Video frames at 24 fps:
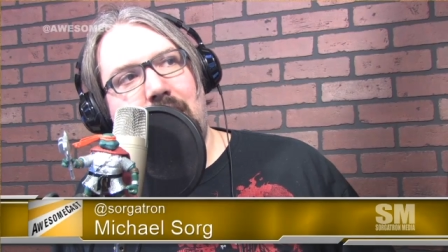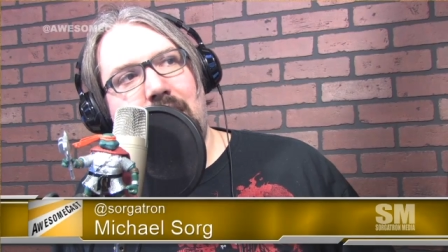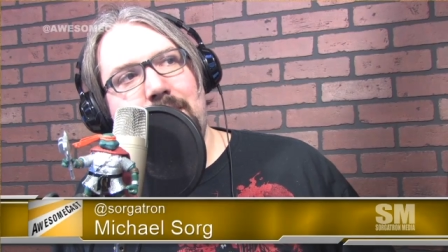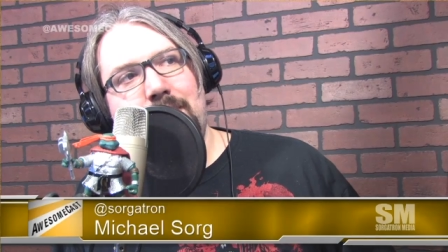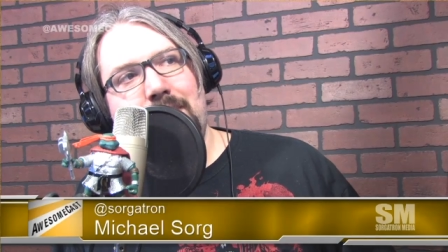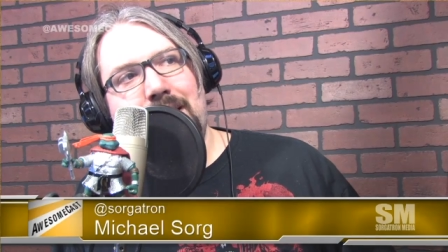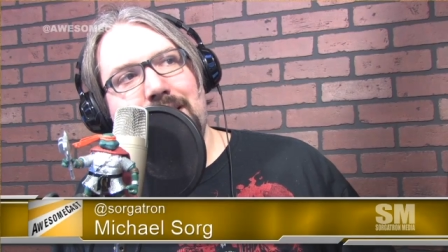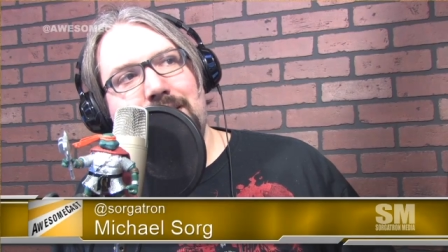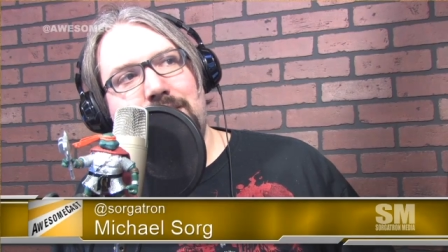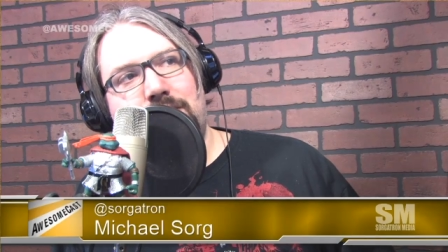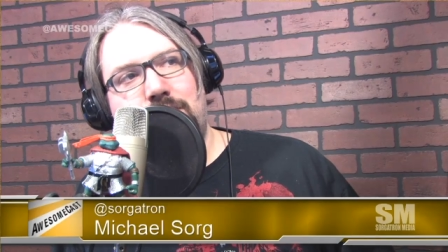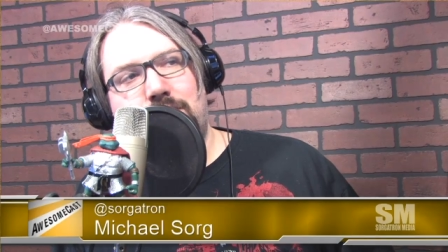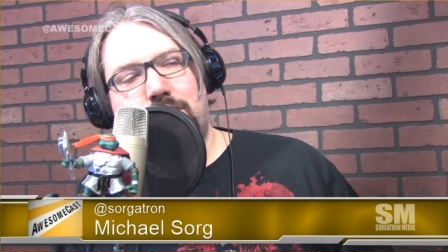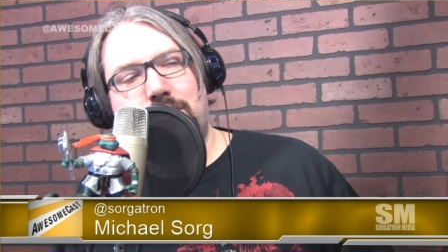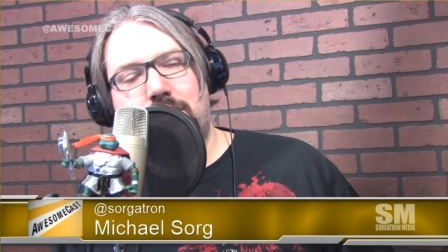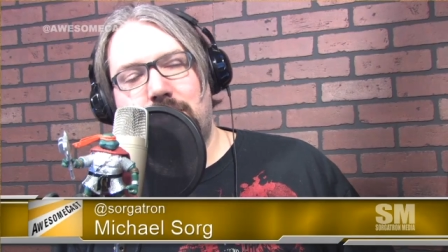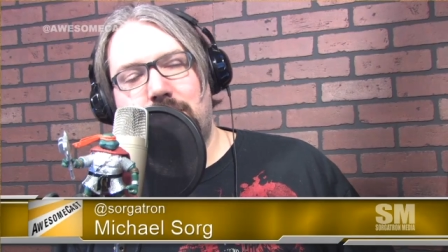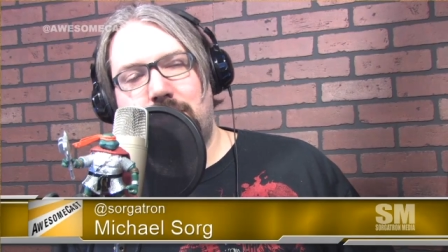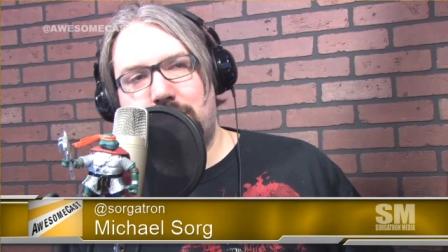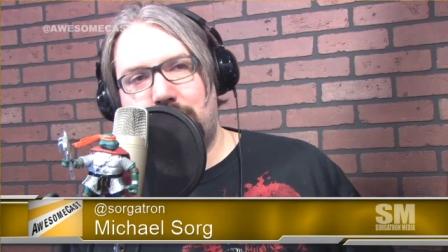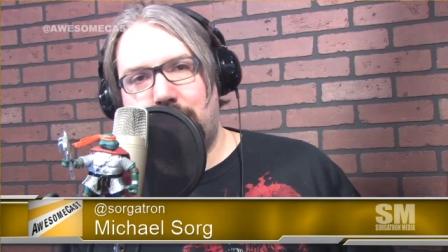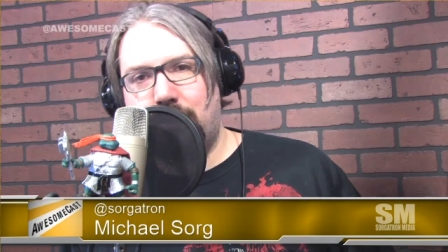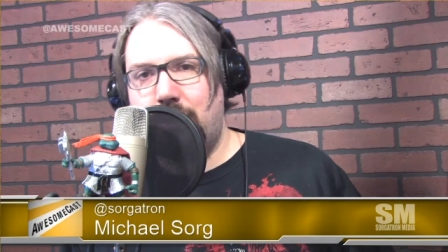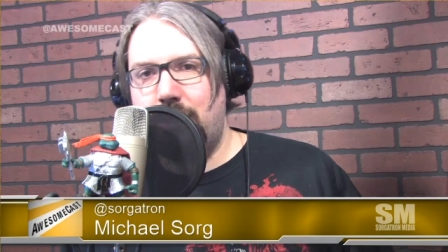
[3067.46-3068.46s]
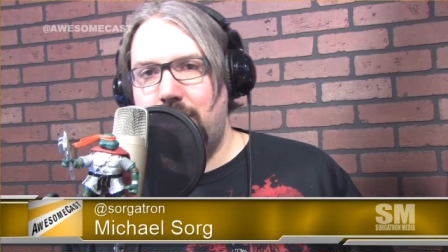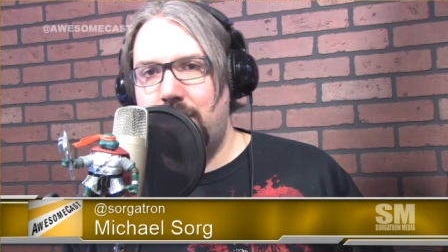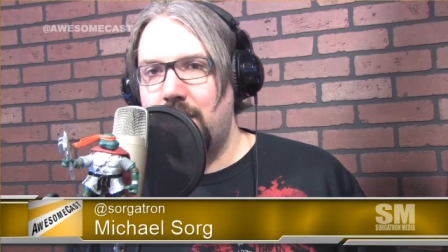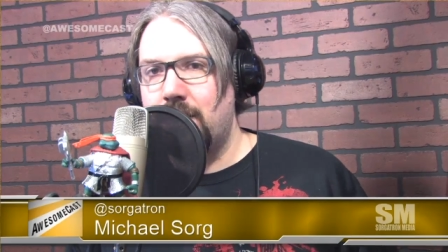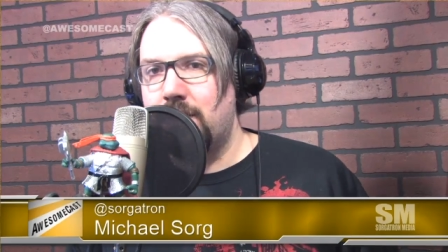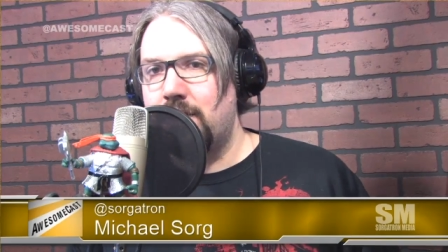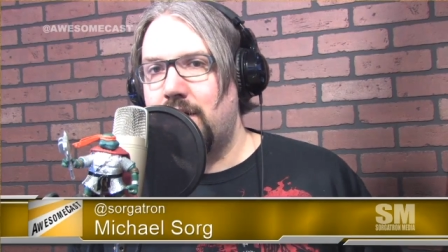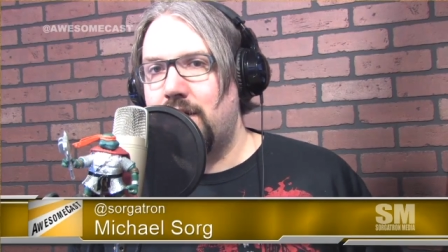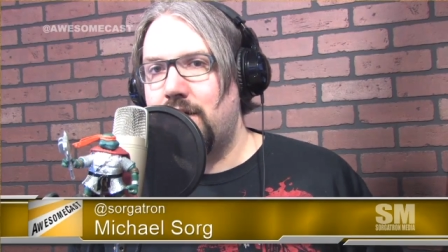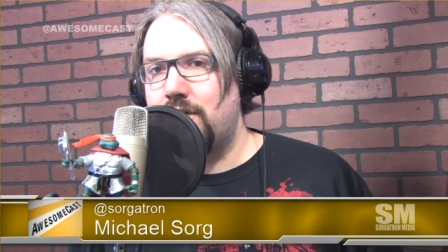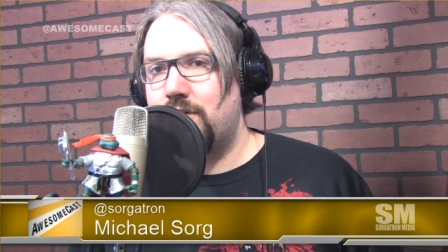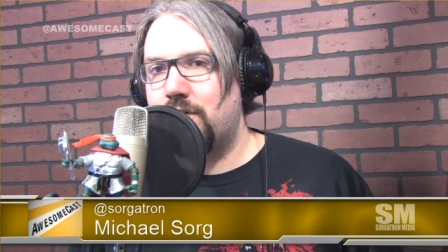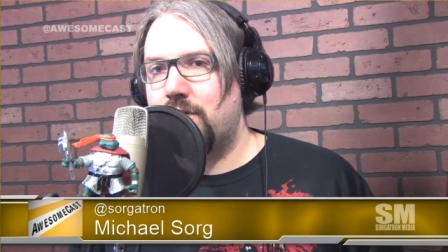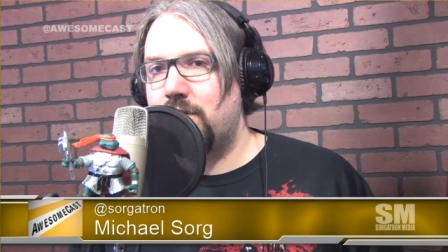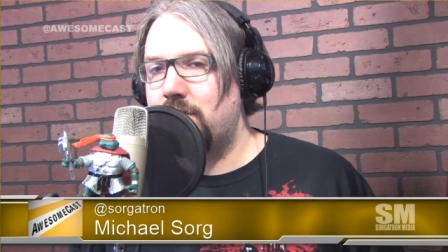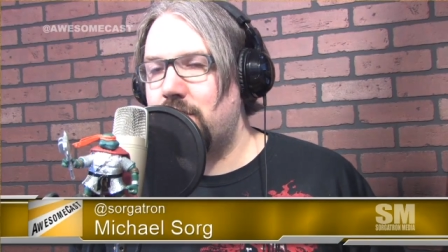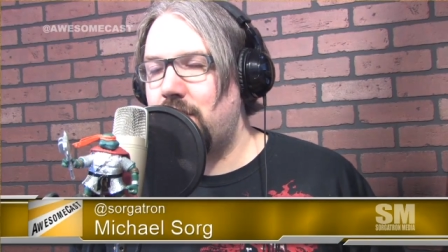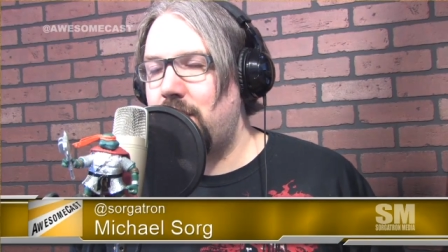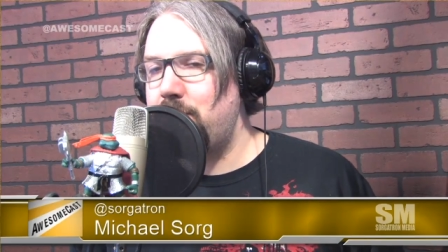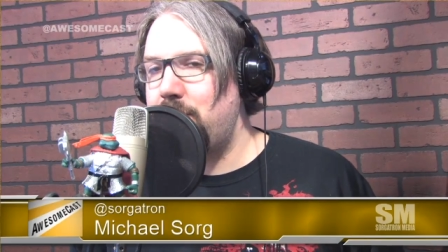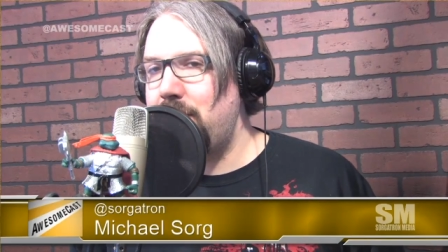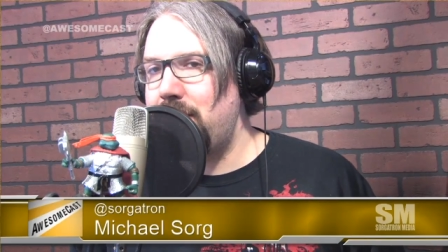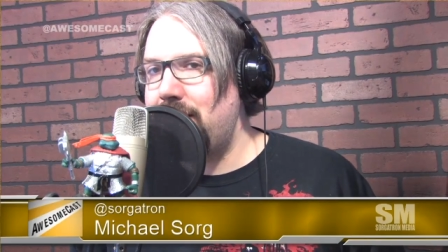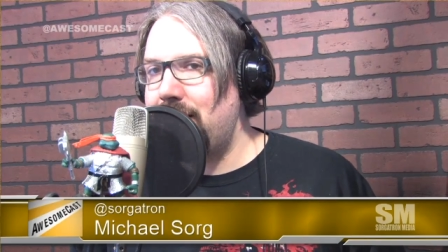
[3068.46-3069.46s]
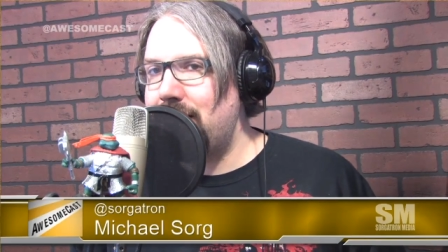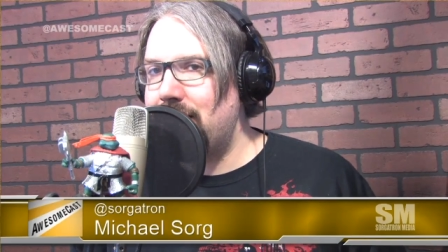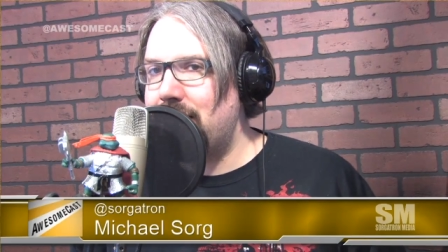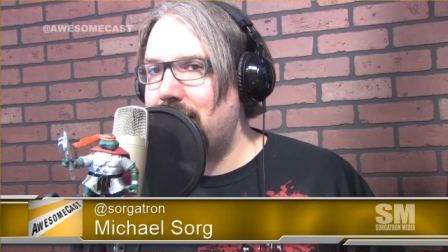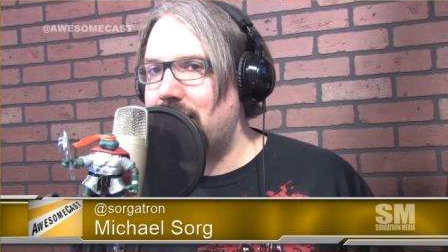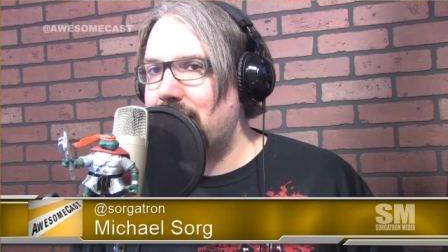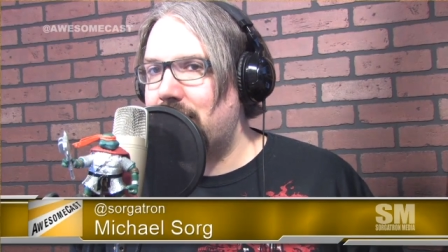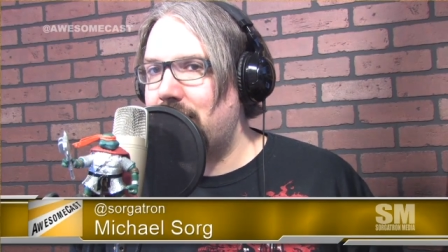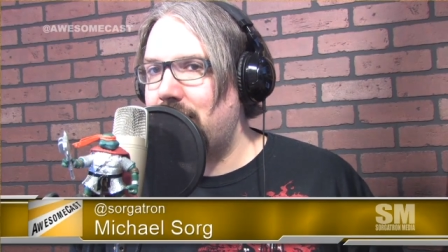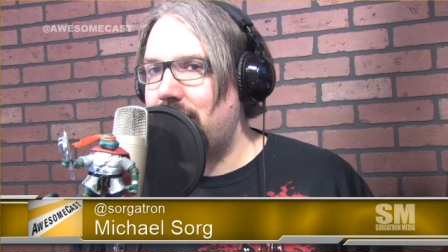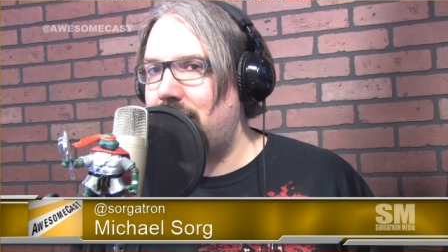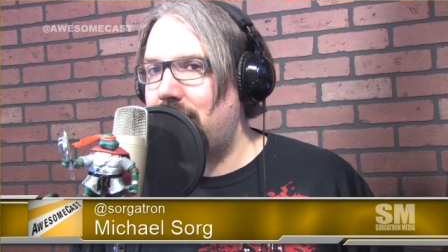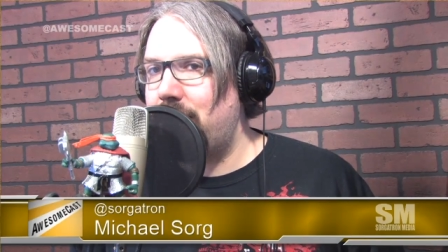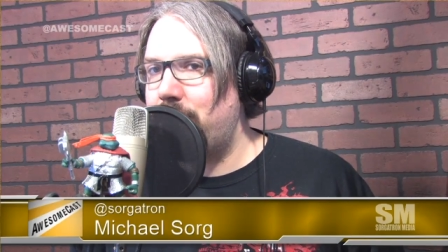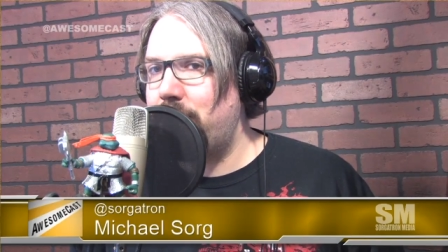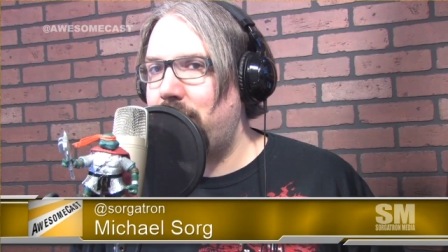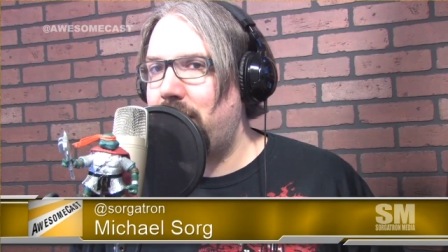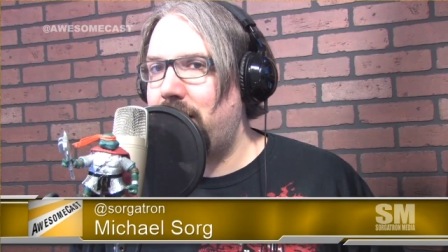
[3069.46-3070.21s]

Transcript: I'm at Sorgatron. Sorgatron media dot com.